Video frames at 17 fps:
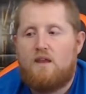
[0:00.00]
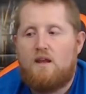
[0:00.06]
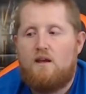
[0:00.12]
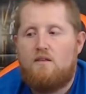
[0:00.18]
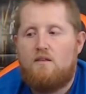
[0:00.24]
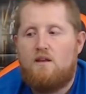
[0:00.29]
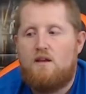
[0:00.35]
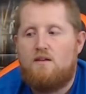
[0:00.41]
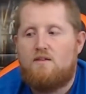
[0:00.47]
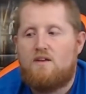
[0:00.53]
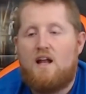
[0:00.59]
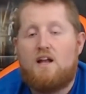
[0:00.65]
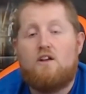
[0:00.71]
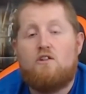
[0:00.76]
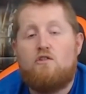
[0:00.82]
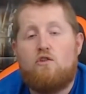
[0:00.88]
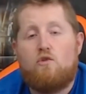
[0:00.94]
these
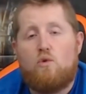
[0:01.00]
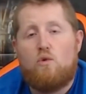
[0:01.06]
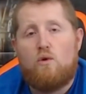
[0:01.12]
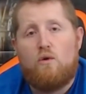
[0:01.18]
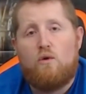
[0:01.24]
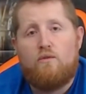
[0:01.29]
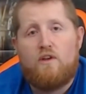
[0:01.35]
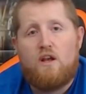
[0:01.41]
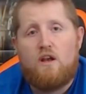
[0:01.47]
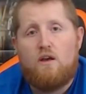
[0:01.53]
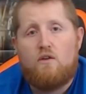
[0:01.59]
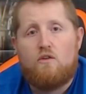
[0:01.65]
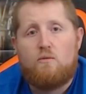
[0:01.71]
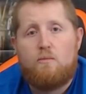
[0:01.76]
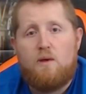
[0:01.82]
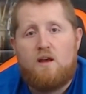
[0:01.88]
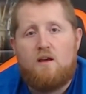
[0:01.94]
kind of tutorial
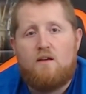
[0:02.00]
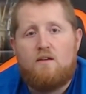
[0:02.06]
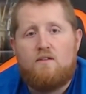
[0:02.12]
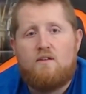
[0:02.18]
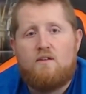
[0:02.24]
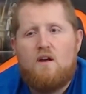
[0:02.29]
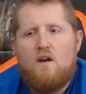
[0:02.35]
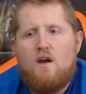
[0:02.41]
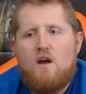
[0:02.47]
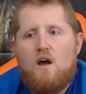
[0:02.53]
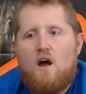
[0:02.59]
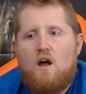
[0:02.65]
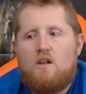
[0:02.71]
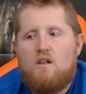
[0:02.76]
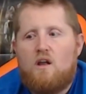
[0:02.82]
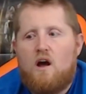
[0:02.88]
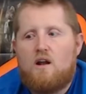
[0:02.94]
videos, because
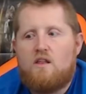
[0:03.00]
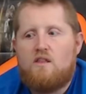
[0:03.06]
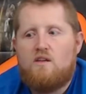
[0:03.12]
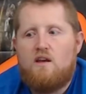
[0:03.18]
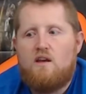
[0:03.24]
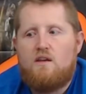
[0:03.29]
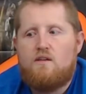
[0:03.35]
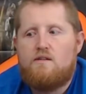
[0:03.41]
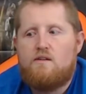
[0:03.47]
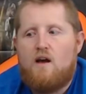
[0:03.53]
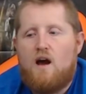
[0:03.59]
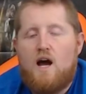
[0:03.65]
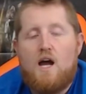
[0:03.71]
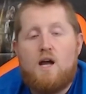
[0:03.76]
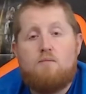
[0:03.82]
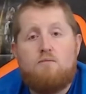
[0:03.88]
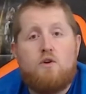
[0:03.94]
a lot of these
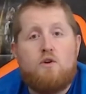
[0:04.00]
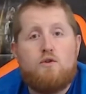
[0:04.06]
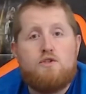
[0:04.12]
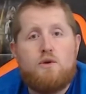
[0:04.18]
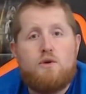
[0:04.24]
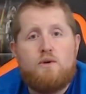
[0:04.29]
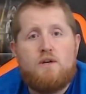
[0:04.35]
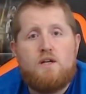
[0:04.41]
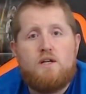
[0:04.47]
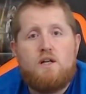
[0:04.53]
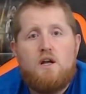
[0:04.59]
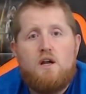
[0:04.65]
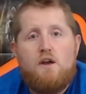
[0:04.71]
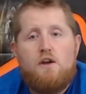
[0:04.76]
I'm new to it,